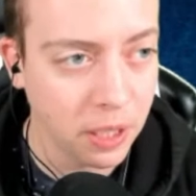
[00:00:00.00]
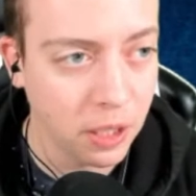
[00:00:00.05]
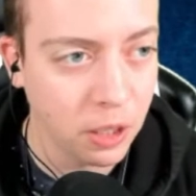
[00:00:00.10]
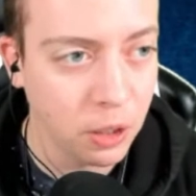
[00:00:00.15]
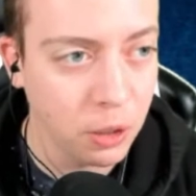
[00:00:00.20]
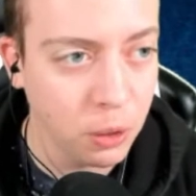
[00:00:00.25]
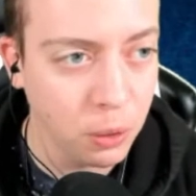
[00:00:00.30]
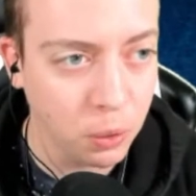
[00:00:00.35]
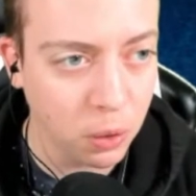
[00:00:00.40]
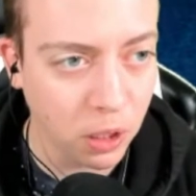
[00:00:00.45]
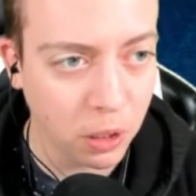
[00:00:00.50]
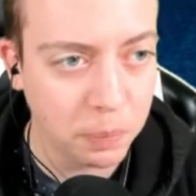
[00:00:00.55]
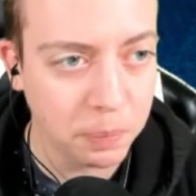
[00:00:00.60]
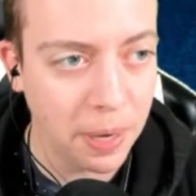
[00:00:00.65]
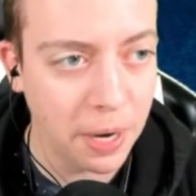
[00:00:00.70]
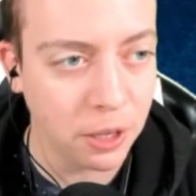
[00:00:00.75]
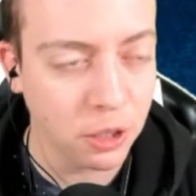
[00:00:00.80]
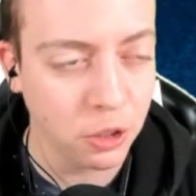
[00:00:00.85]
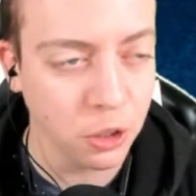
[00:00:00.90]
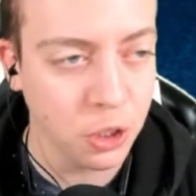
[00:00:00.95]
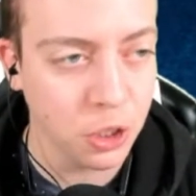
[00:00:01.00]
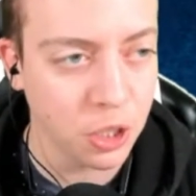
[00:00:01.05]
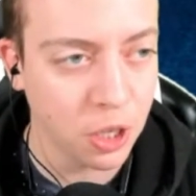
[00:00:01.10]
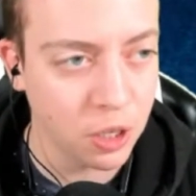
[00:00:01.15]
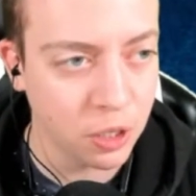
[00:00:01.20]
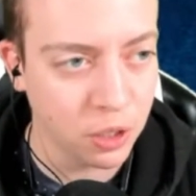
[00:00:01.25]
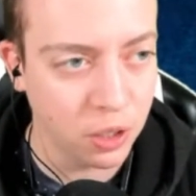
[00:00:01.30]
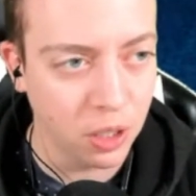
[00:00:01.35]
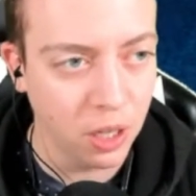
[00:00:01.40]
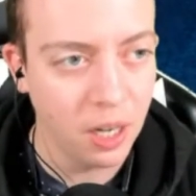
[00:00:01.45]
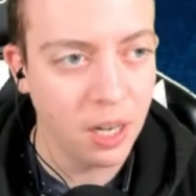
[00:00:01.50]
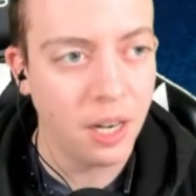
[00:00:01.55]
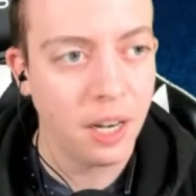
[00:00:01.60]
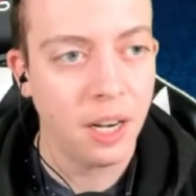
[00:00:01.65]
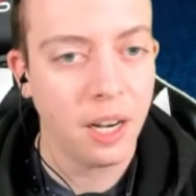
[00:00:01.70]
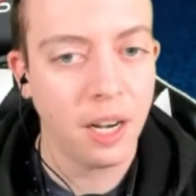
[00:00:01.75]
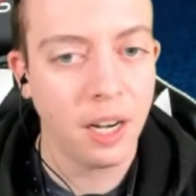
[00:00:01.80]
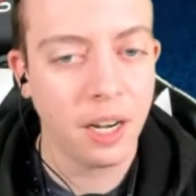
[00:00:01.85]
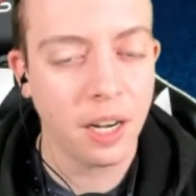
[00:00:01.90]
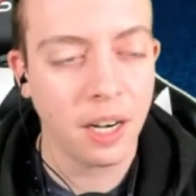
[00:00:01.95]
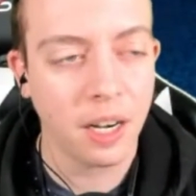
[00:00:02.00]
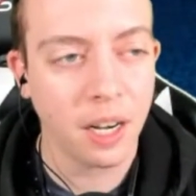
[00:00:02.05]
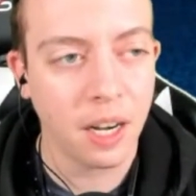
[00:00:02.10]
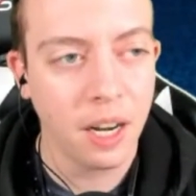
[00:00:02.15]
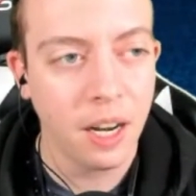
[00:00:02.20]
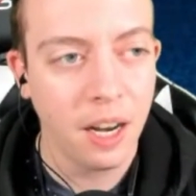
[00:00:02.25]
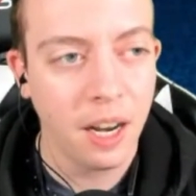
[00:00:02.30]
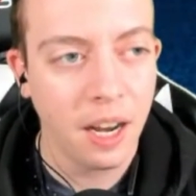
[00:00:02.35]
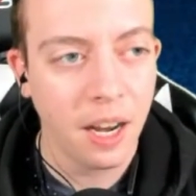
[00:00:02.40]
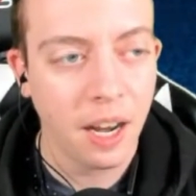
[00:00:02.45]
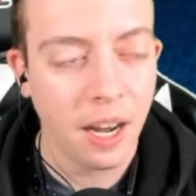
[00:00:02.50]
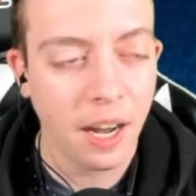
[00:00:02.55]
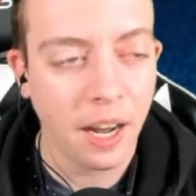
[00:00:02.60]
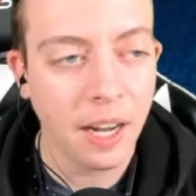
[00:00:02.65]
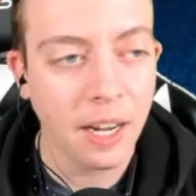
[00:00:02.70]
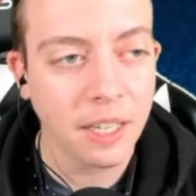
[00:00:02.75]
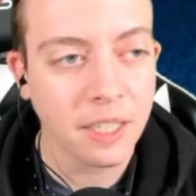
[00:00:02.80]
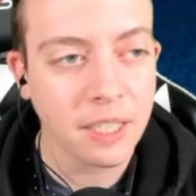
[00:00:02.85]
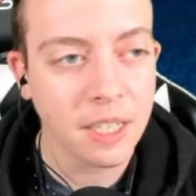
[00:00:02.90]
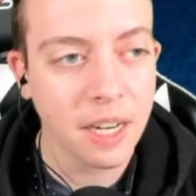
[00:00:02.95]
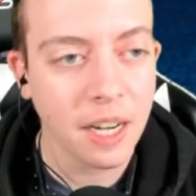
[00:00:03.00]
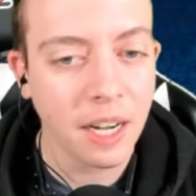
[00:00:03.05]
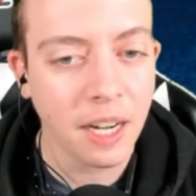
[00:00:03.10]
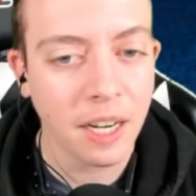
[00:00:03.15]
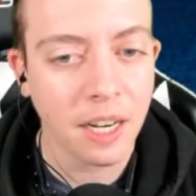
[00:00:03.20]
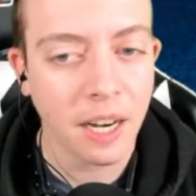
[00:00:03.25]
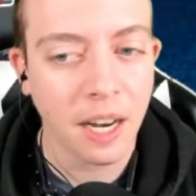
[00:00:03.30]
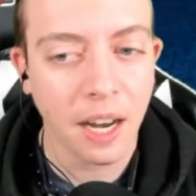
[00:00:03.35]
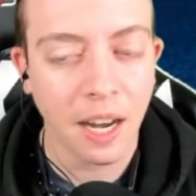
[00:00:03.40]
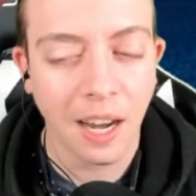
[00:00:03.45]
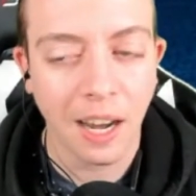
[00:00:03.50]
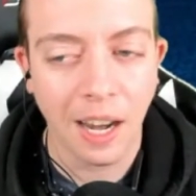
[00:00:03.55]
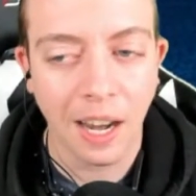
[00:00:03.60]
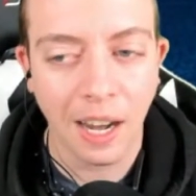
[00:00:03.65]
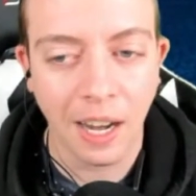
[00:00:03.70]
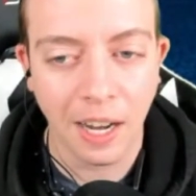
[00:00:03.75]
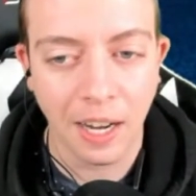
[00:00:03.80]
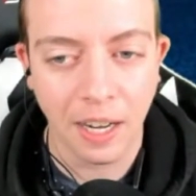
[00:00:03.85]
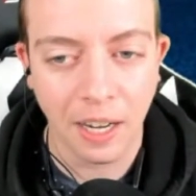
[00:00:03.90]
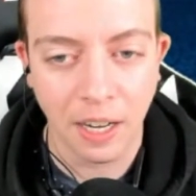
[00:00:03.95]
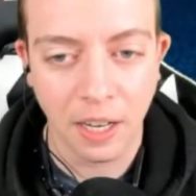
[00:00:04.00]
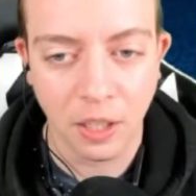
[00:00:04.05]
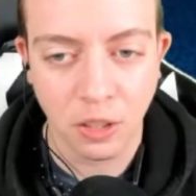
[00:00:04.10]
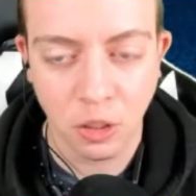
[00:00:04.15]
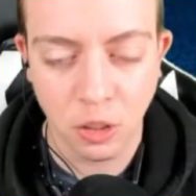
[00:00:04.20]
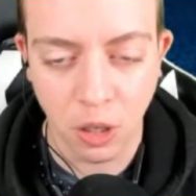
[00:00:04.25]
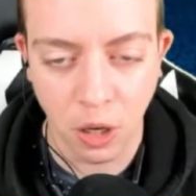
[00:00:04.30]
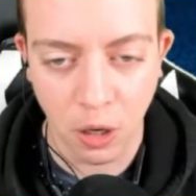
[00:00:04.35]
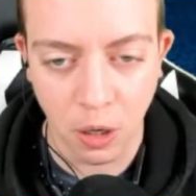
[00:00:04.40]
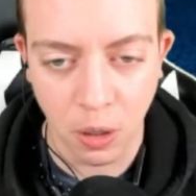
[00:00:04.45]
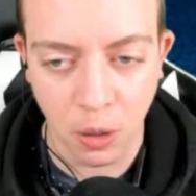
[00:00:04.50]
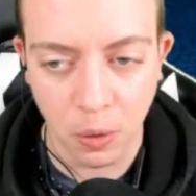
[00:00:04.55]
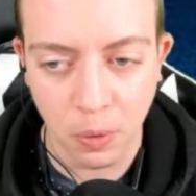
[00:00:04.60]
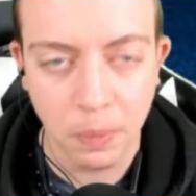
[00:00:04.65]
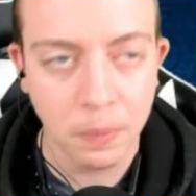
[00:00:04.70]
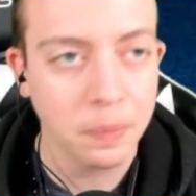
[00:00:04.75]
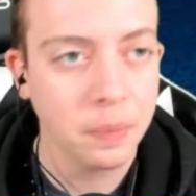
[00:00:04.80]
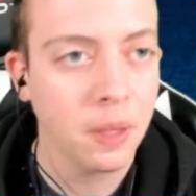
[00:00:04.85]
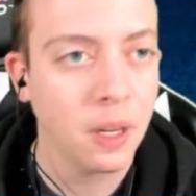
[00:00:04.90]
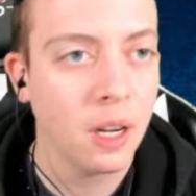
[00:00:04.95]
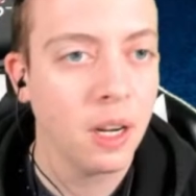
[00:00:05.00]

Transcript: the New York Medical Journal in 1880. So